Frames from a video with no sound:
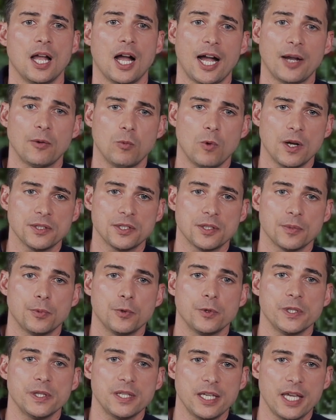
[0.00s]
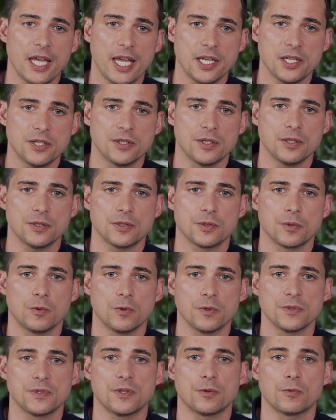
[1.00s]
I want to point the agent
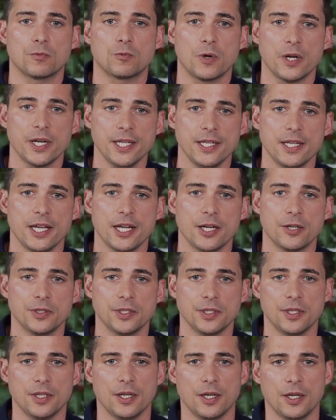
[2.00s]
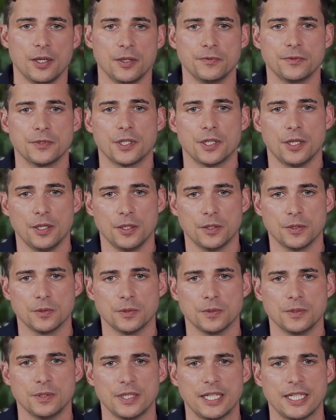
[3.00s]
towards the right area of
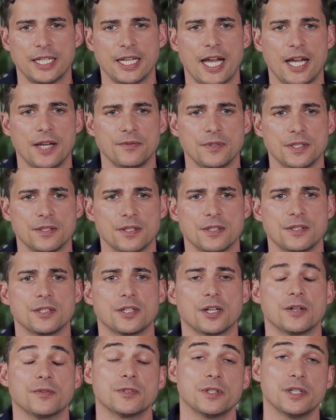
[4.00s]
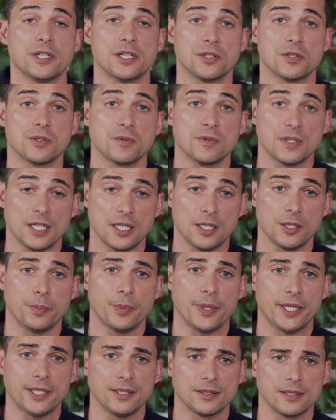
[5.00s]
code and have it discover issues
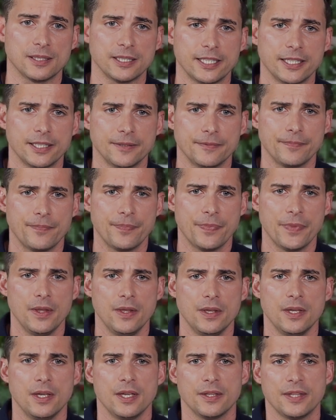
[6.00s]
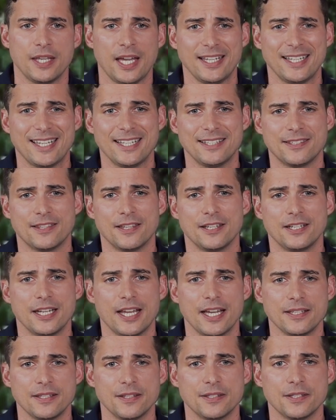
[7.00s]
independently. That gets the
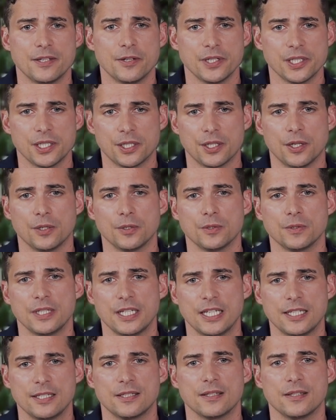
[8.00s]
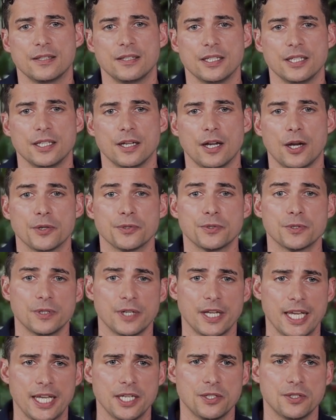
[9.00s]
necessary code into the
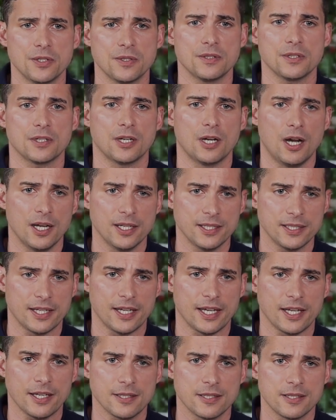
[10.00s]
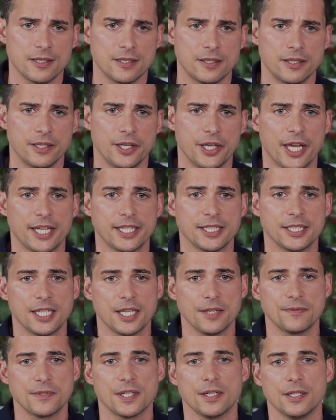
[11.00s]
other agent's context and
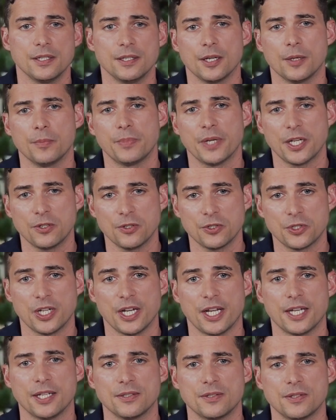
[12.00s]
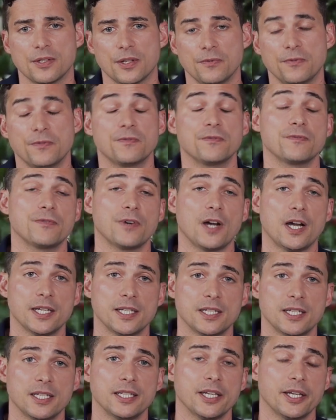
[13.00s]
gives it a better chance of
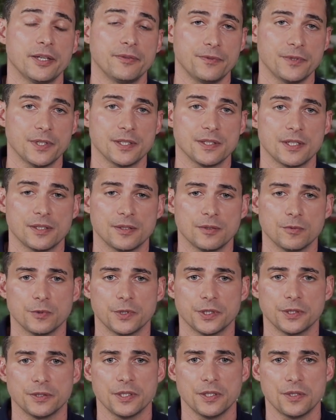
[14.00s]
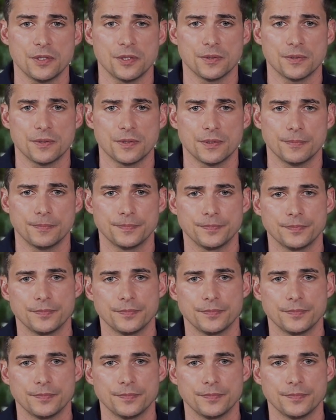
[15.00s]
finding and fixing the real issues.